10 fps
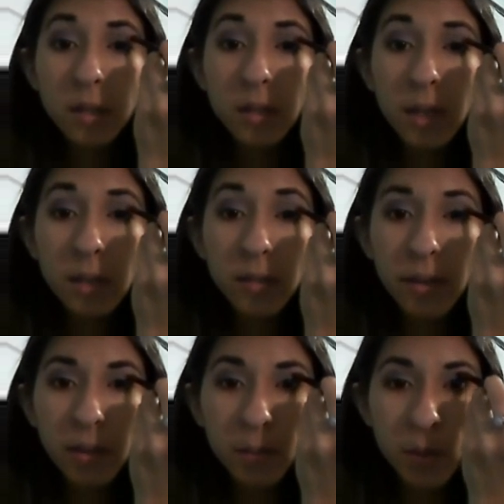to kind of
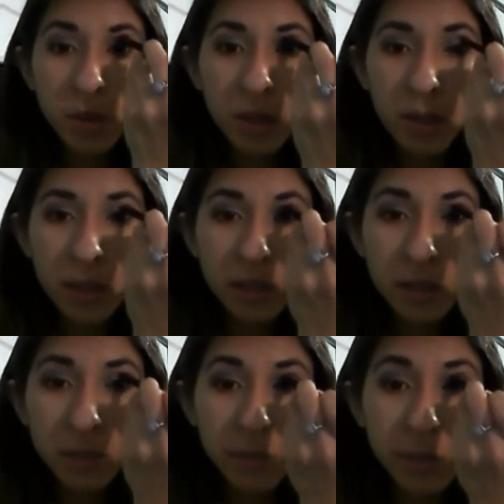define it more, and
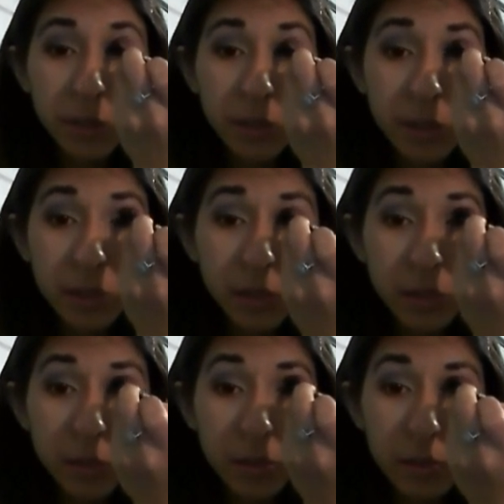actually push it into
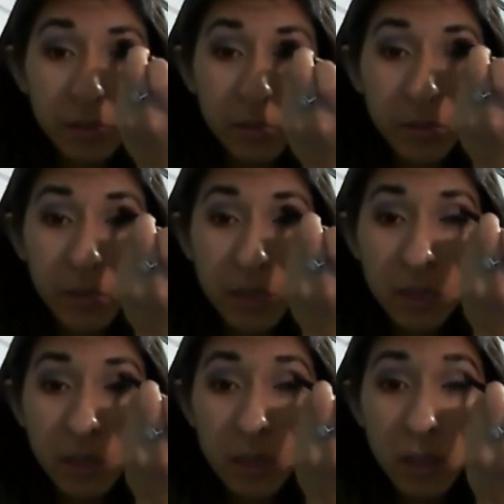the crease from
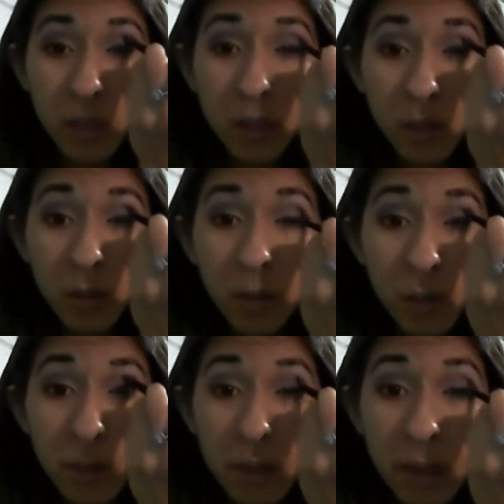here
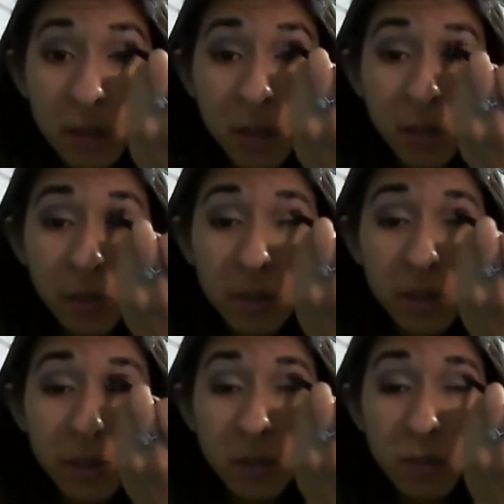while my eyes
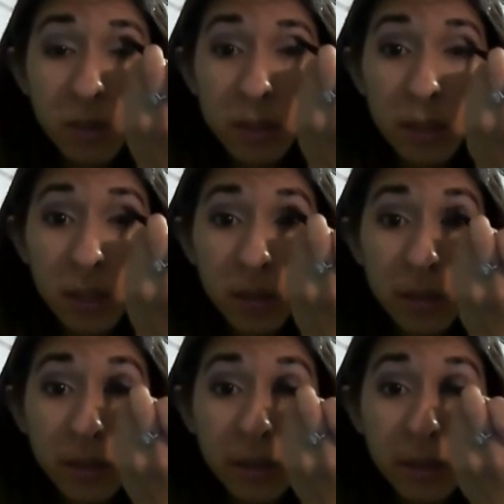open, so you really get the
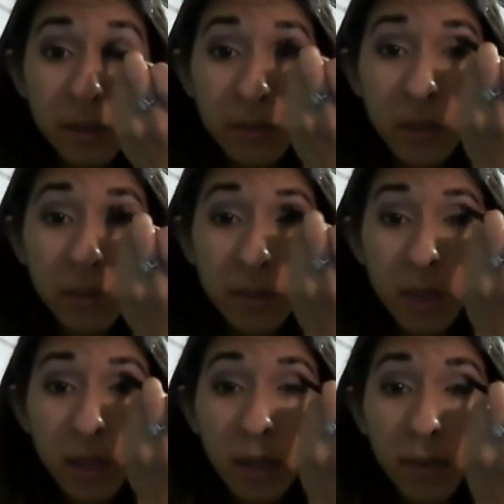crease, because sometimes
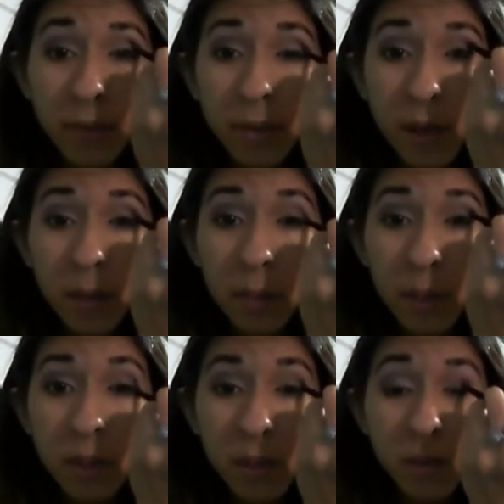I can't figure out
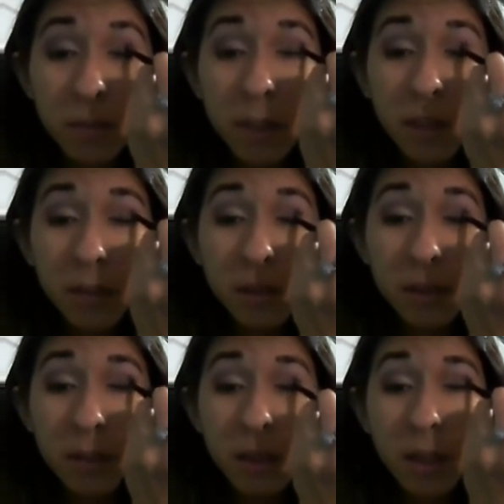my
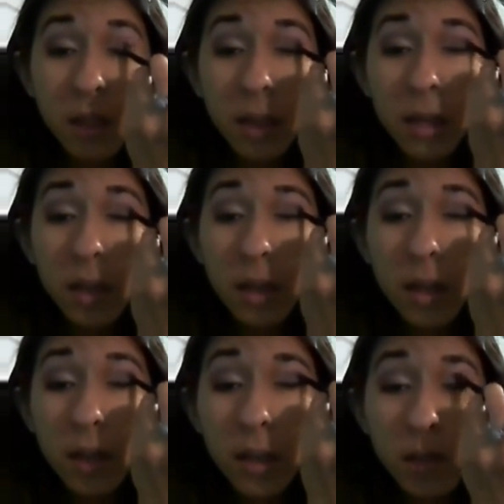crease.
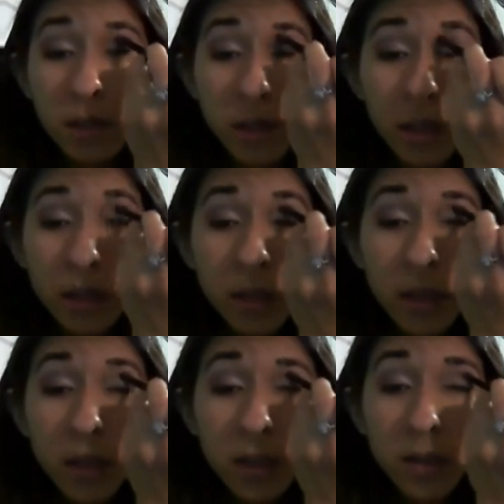And you
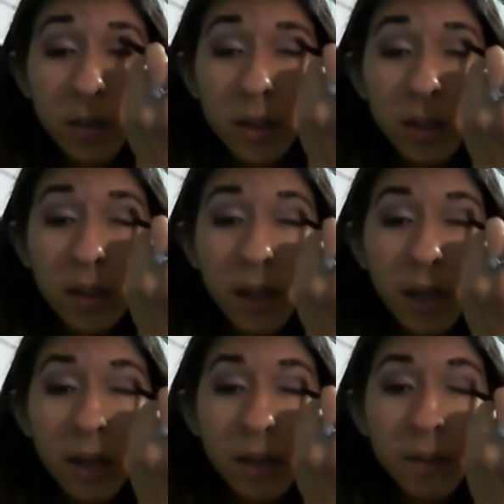kind of go like
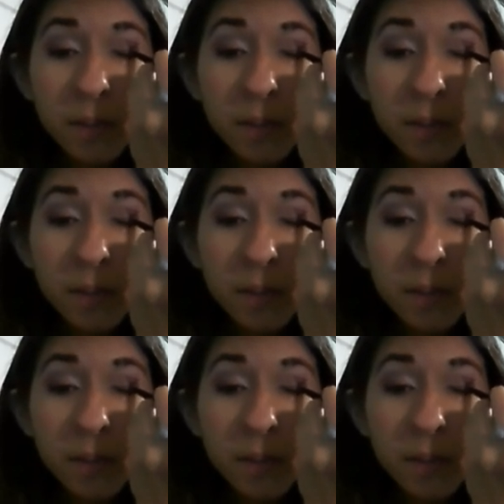that.